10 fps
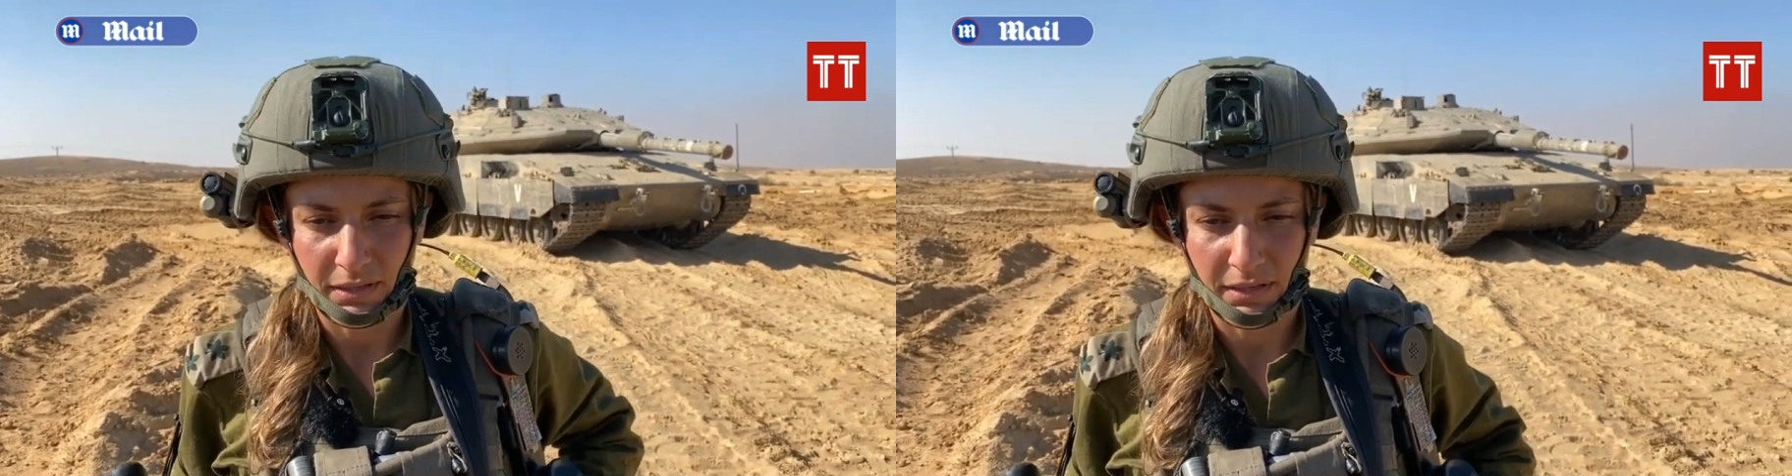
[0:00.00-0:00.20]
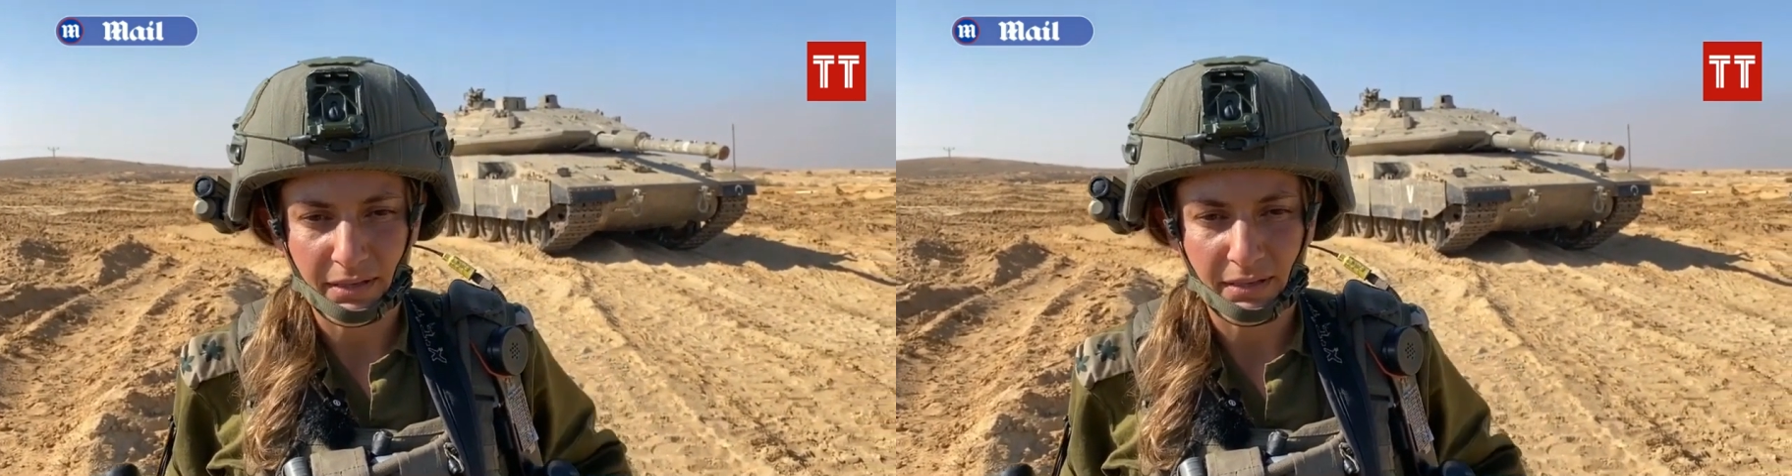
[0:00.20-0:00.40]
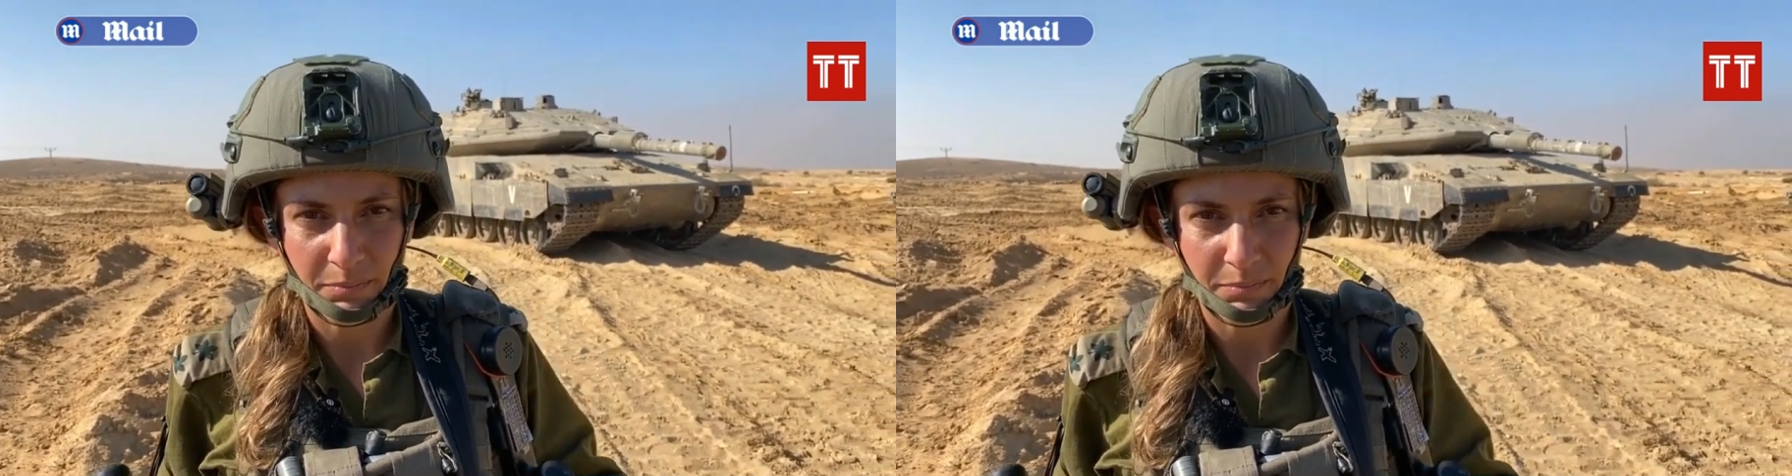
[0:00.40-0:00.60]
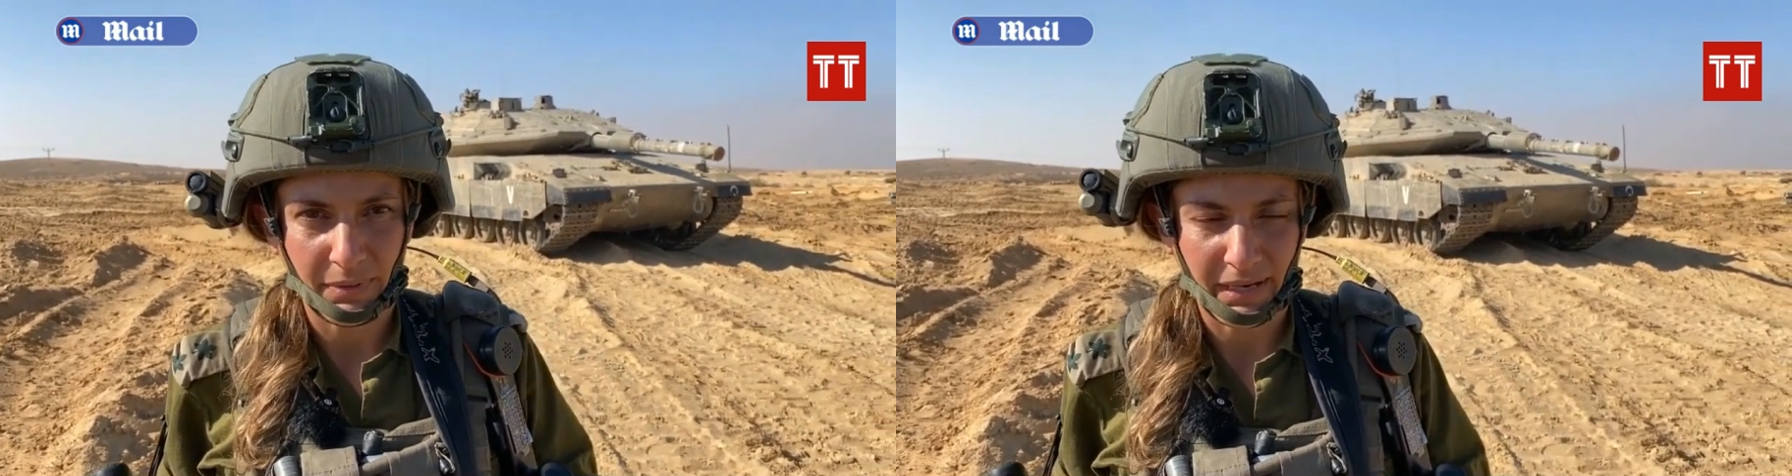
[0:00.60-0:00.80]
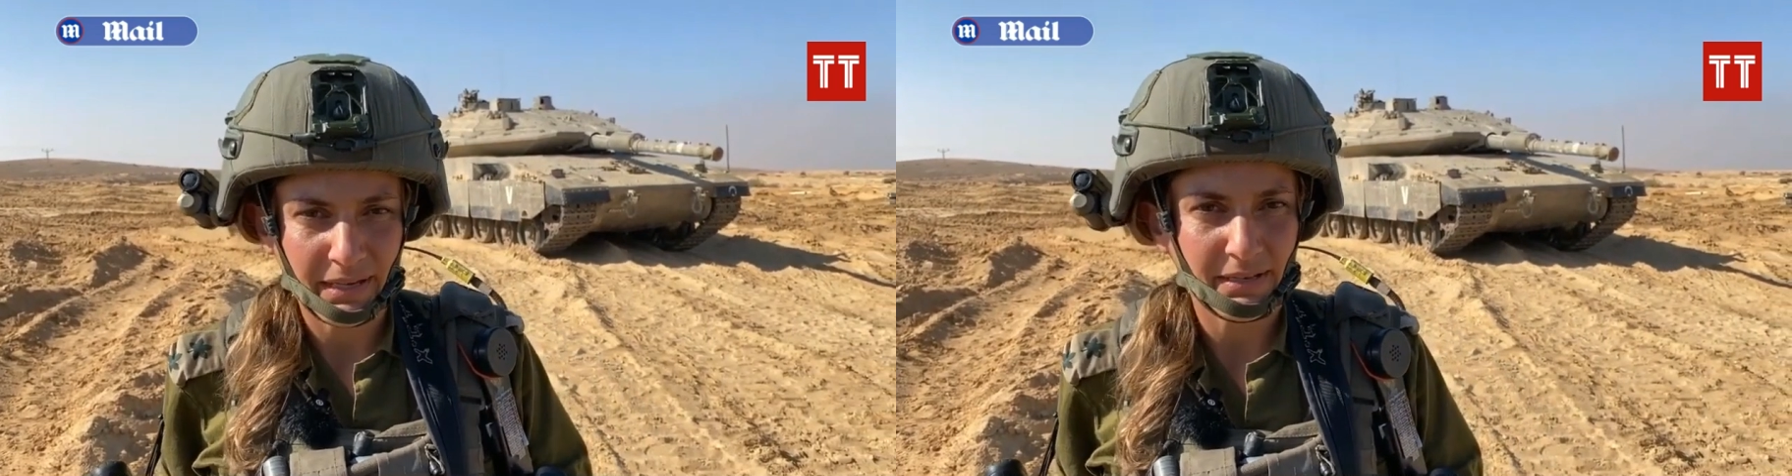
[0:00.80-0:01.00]
they got a
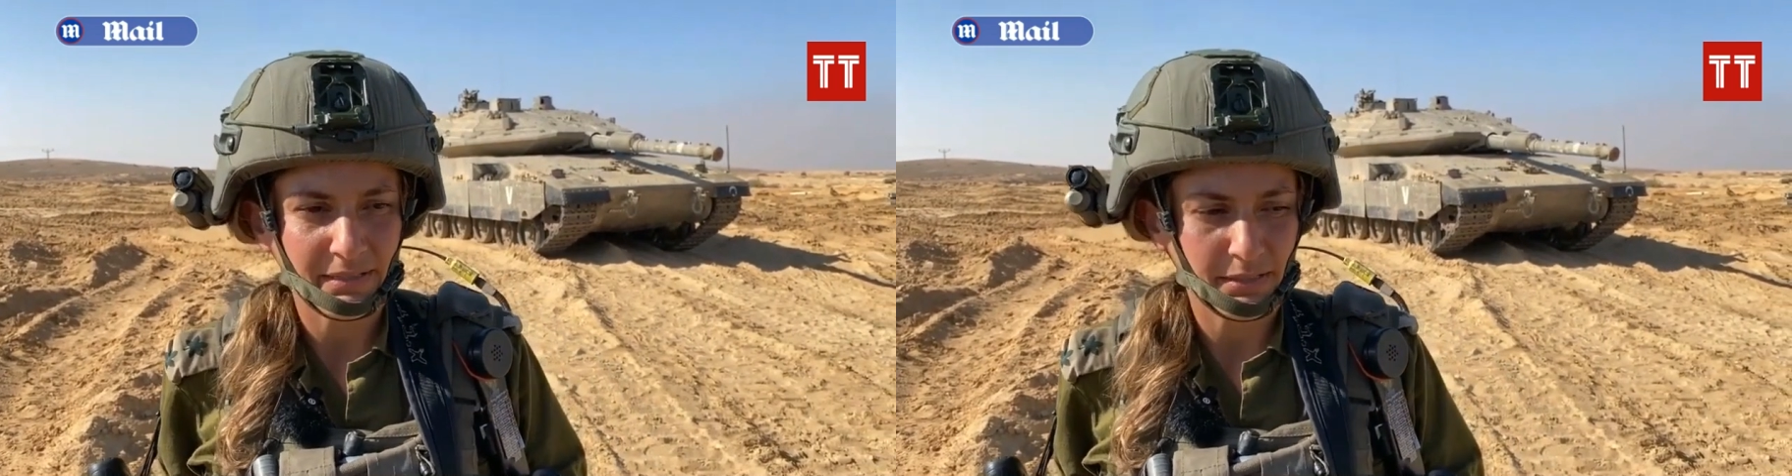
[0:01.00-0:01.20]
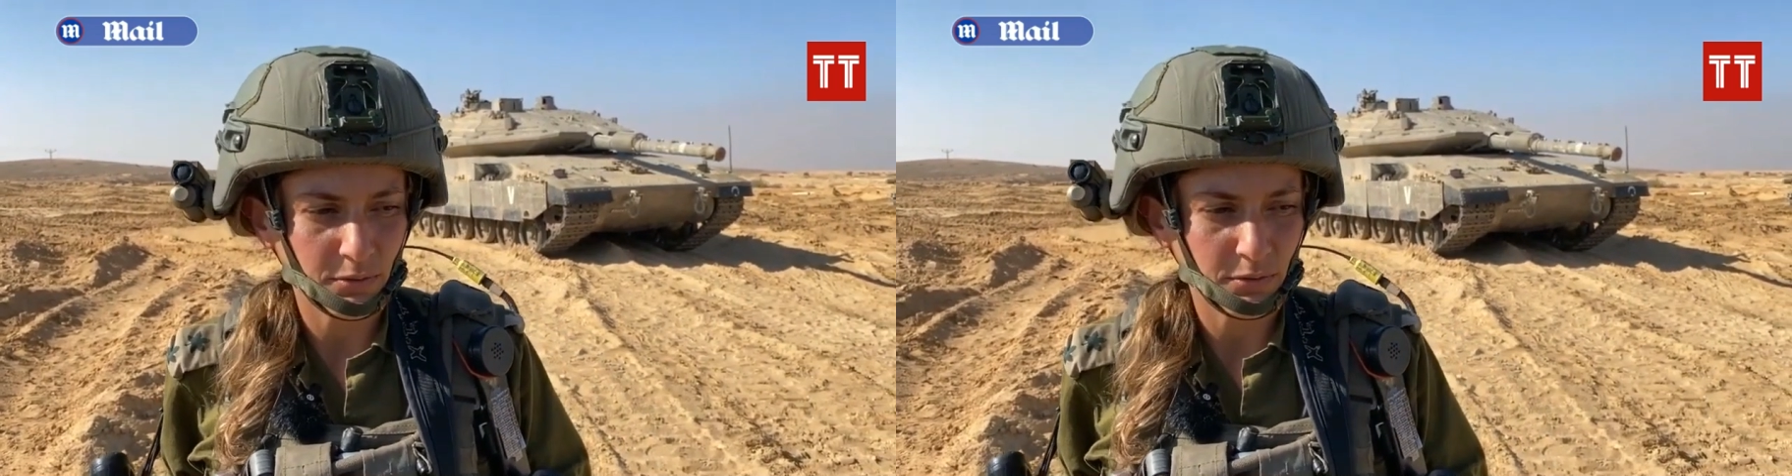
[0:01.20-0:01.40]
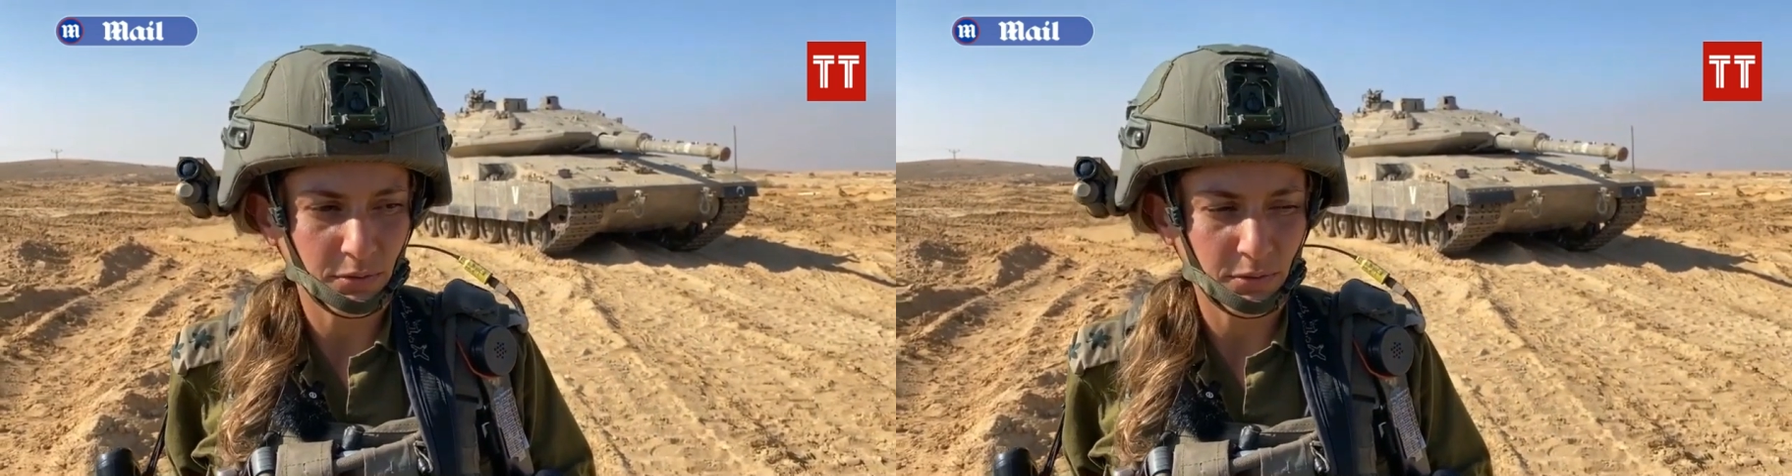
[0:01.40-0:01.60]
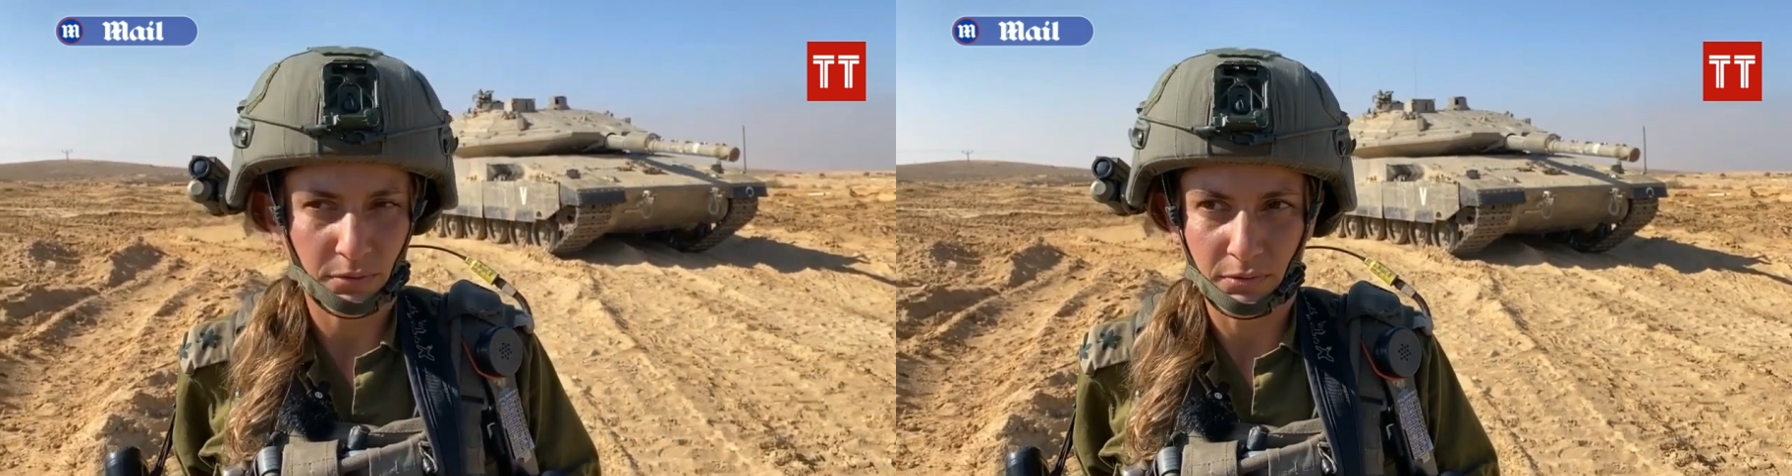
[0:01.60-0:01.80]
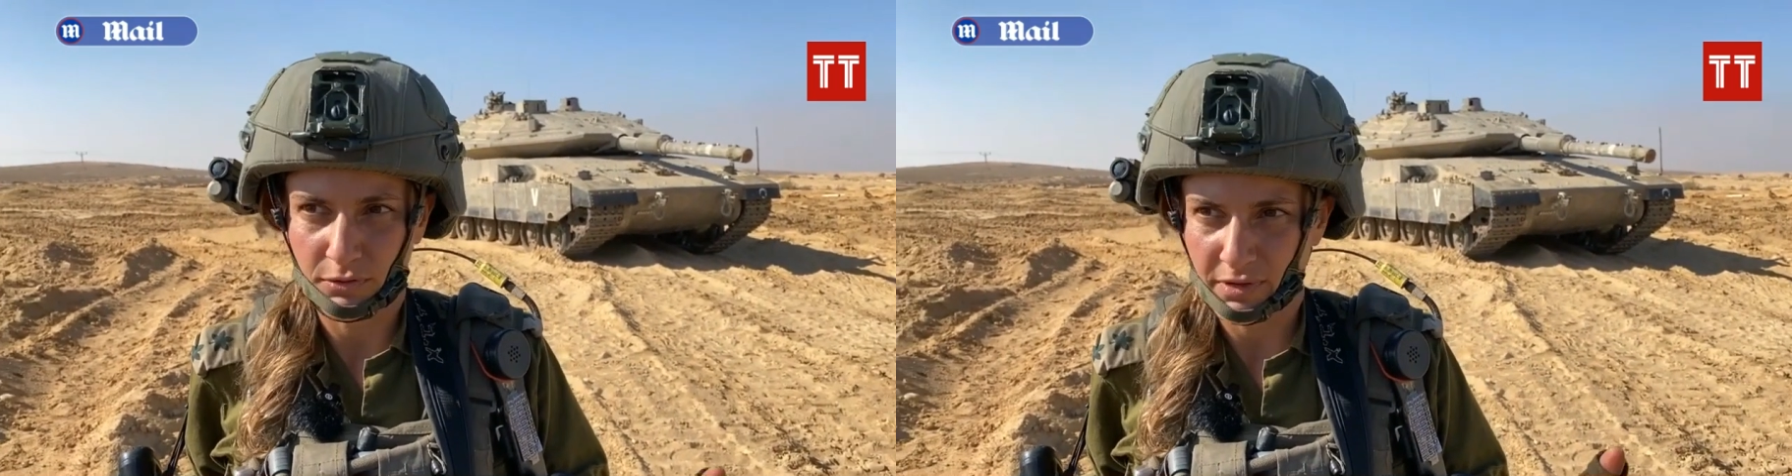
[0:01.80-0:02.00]
plan
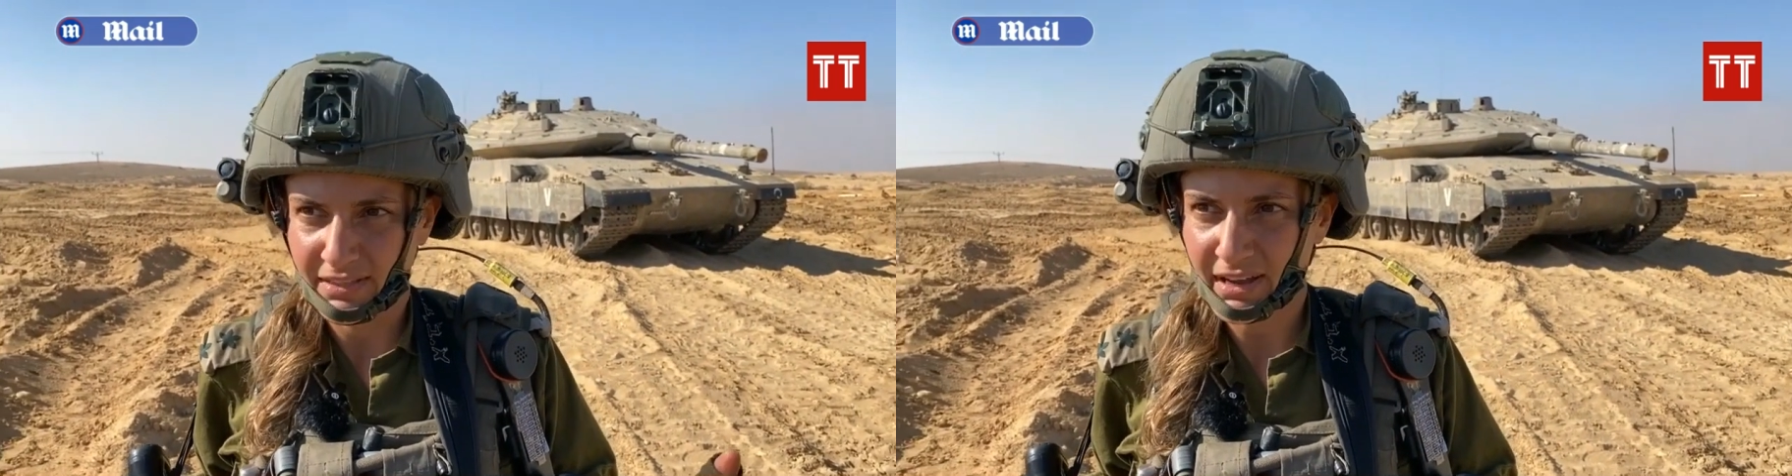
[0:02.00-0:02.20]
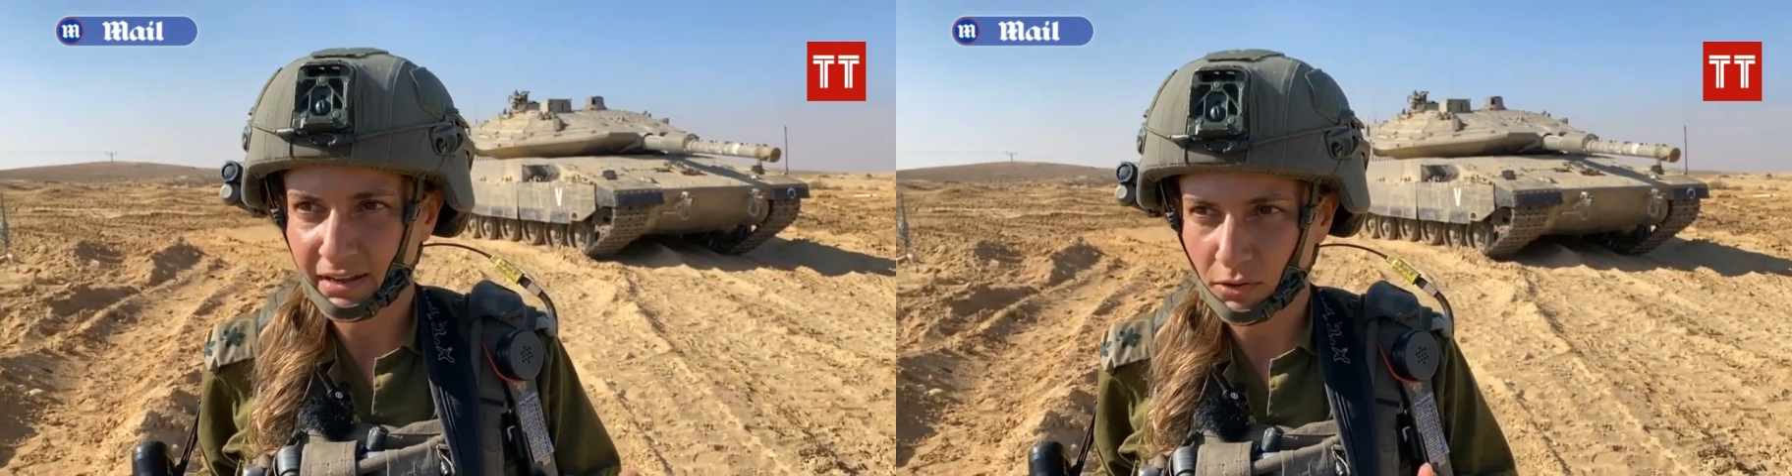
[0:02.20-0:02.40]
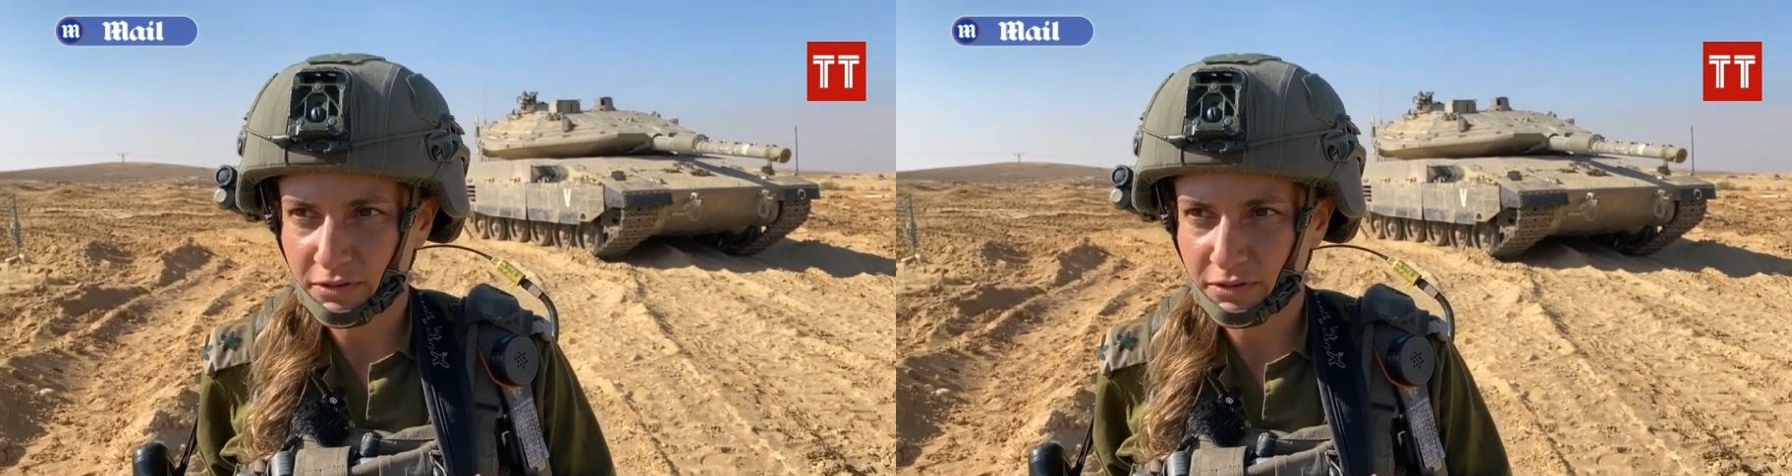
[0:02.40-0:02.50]
to attack